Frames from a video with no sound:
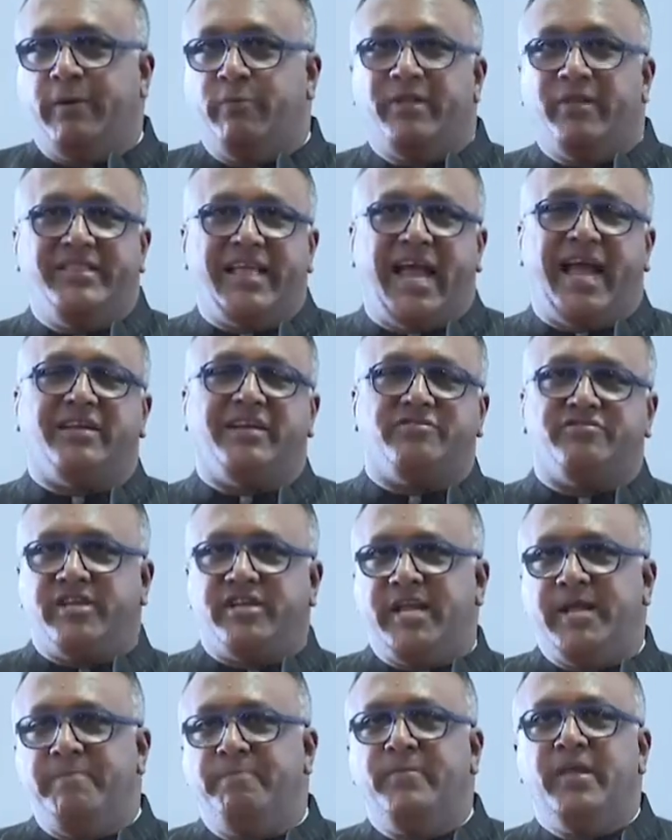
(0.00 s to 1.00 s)
With that
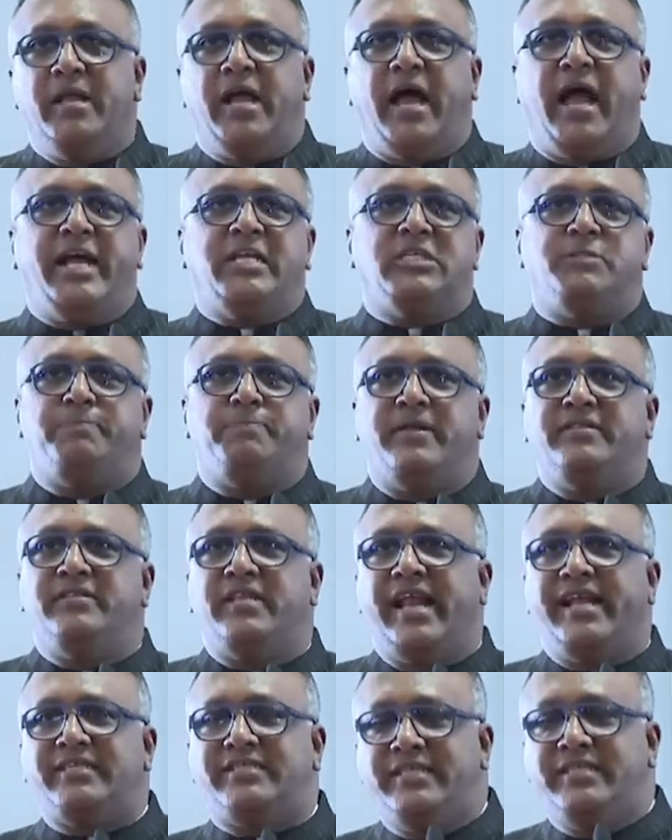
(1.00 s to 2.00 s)
dream, I spent the
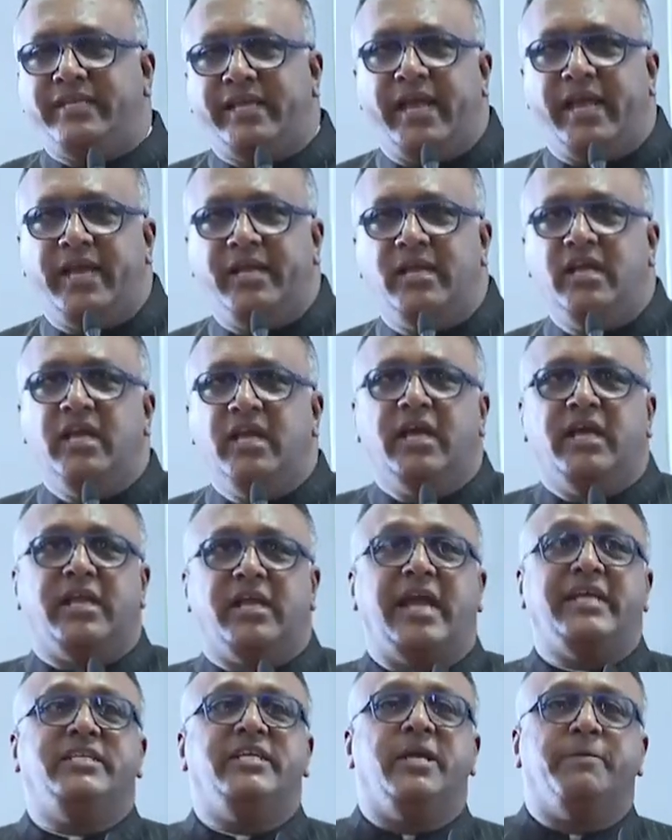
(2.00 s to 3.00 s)
next decade
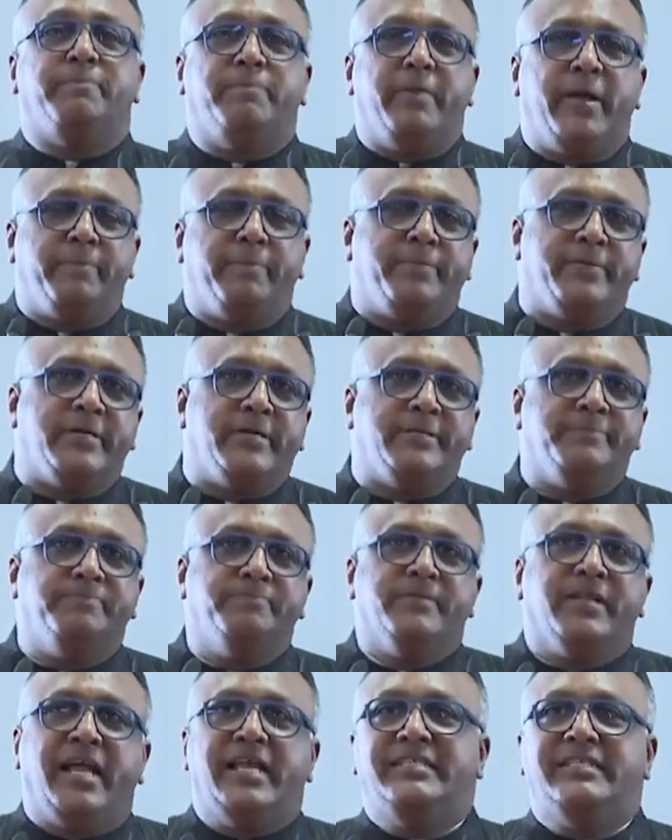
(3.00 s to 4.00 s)
writing a paper
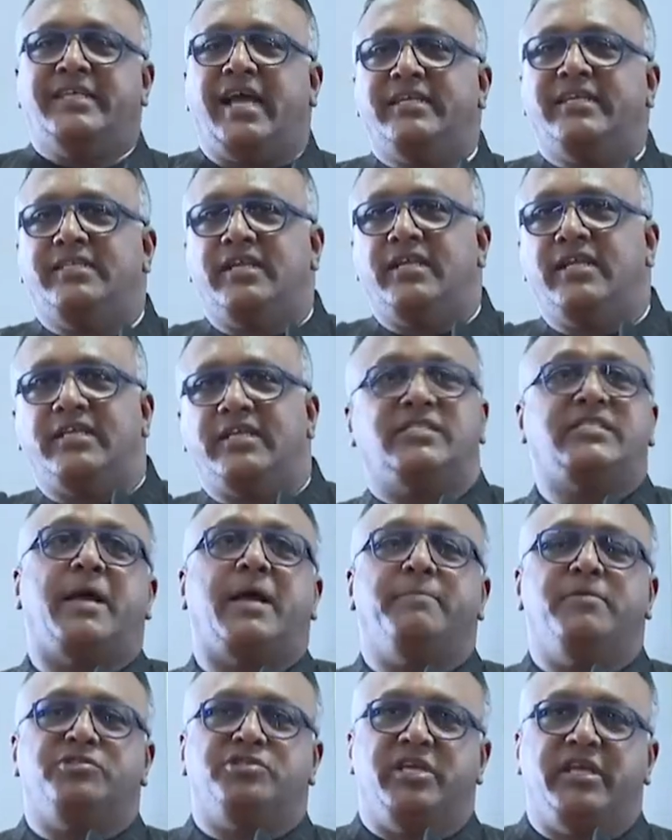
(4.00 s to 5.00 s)
entitled
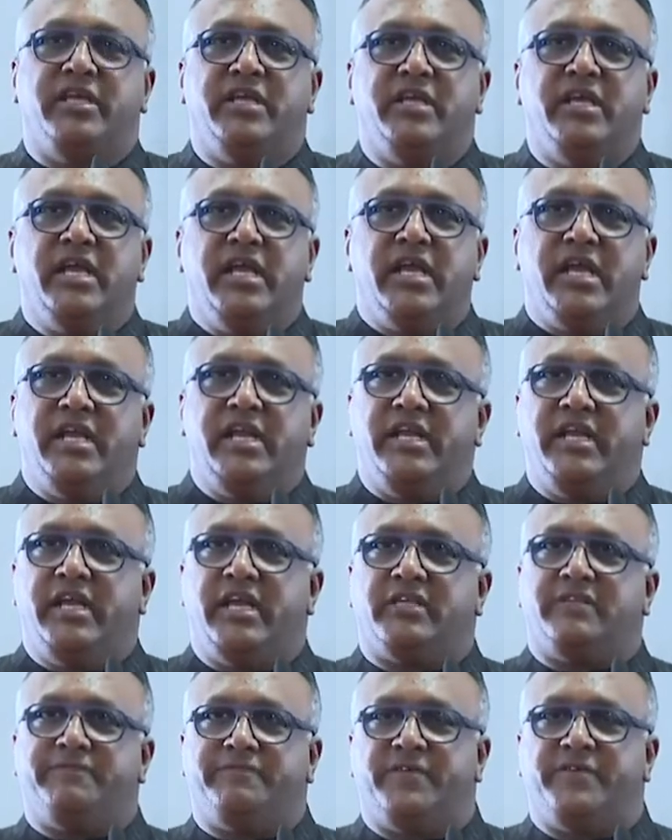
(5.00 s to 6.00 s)
Establishing
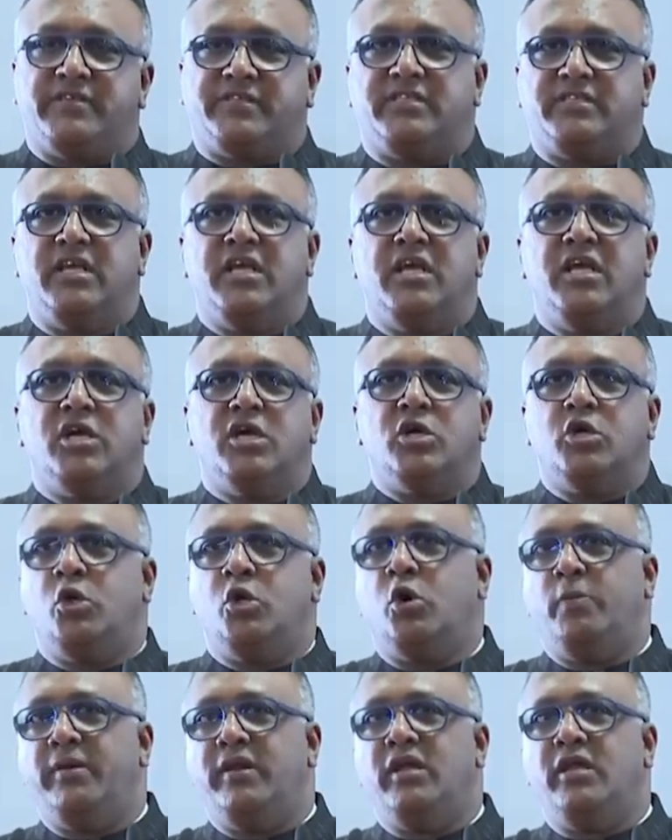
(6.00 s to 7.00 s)
India's First
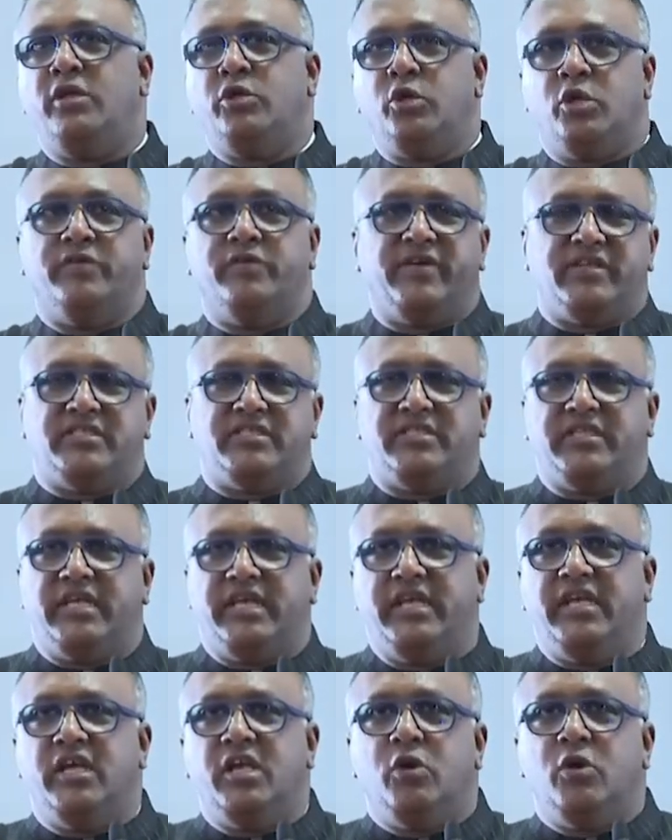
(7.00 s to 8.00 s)
Global
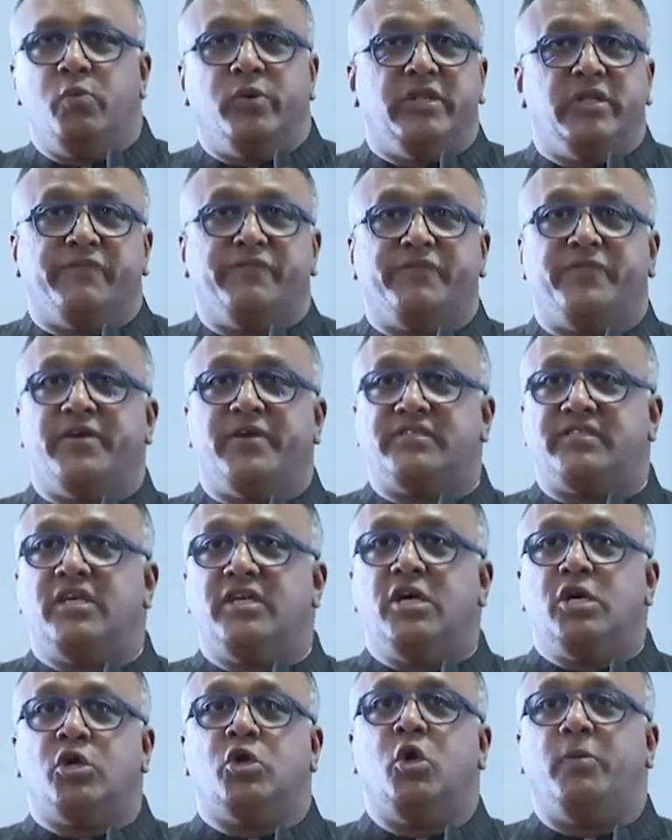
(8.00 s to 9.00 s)
University with the First
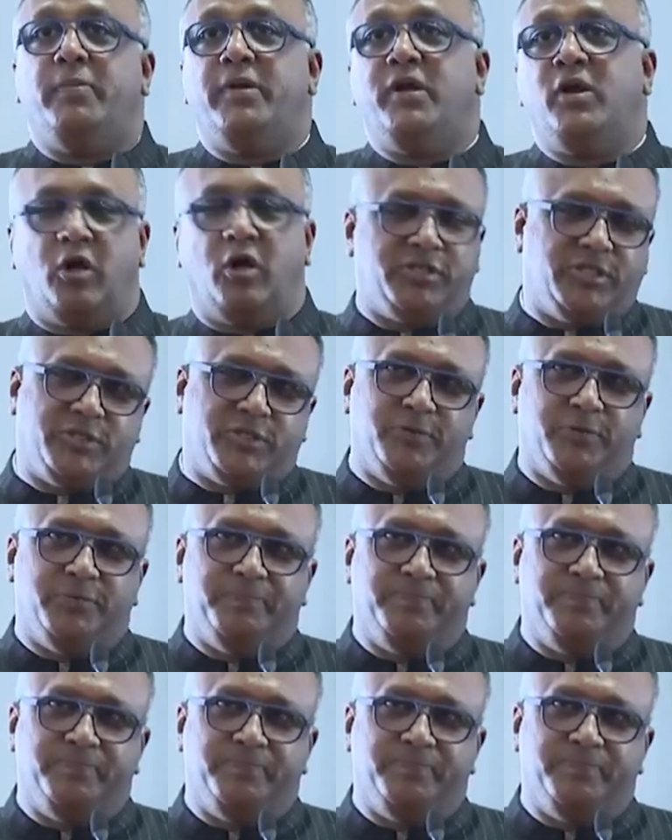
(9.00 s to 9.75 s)
Global Law School.